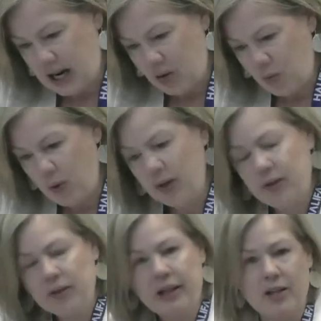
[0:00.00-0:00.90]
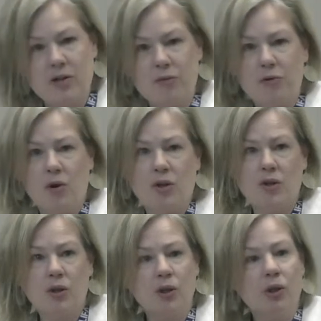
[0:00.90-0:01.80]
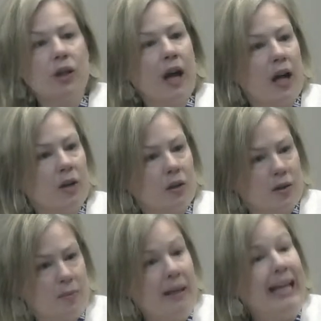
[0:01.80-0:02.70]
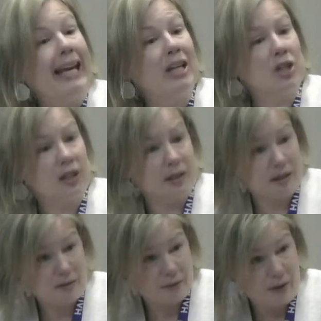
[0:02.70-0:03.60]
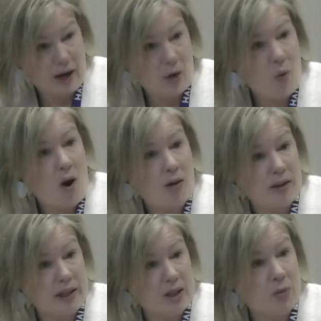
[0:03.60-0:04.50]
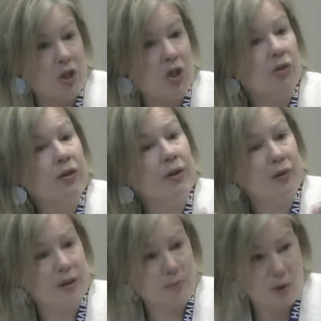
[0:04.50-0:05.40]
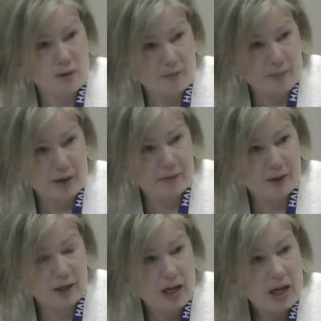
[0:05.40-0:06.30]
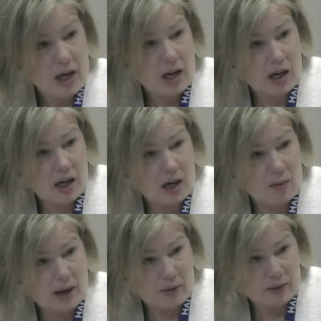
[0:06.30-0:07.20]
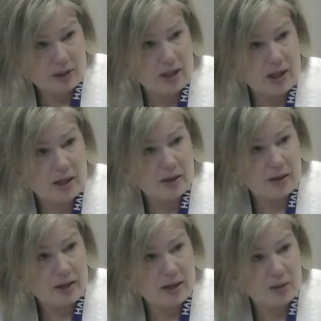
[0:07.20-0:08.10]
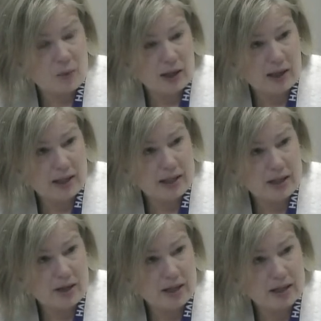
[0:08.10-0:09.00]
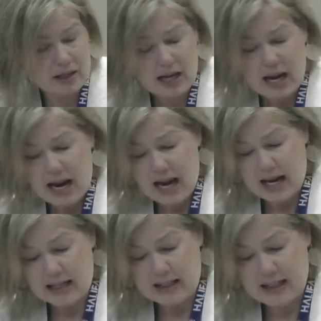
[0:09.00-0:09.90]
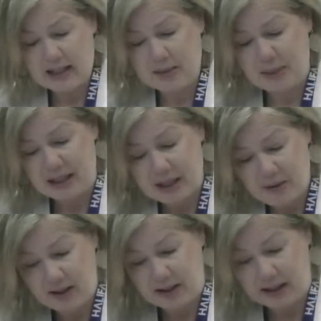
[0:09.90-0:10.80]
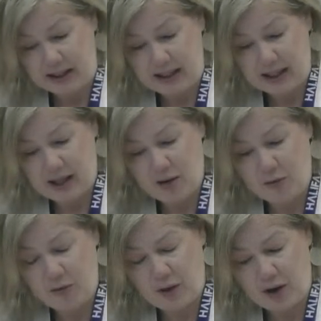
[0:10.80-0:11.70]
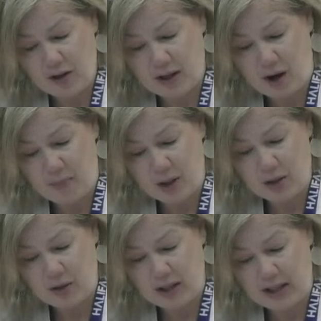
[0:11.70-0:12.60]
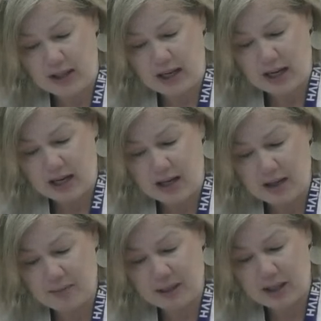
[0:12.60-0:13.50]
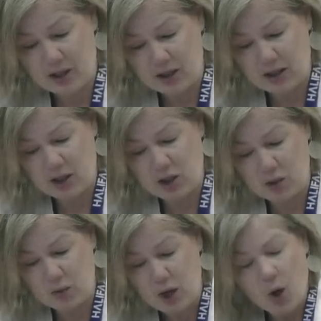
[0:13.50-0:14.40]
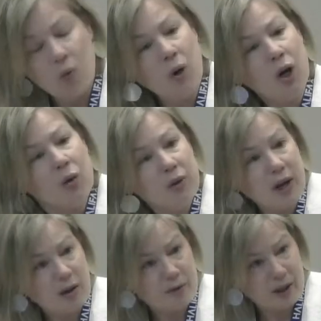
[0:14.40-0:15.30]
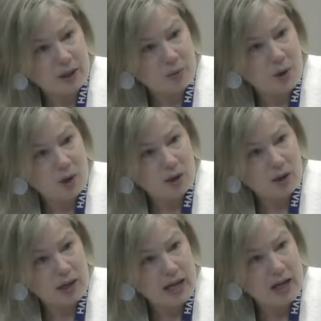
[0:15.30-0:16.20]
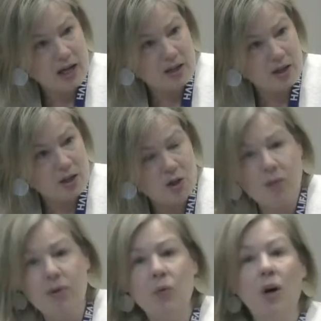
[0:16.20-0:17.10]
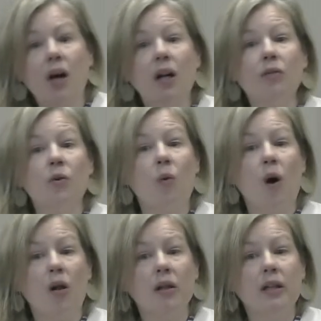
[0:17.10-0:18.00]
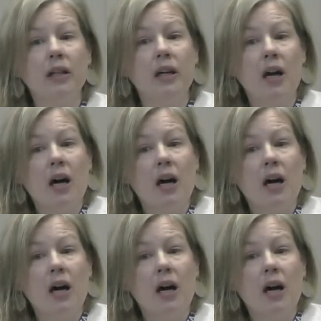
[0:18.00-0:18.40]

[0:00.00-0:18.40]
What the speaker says: with the lands and forests to look at the mitigation for that quality to ensure that there is more of a buffer around these wetland areas. And in specifically, if there is an opportunity potentially to work with Halifax Water and to determine what kind of quality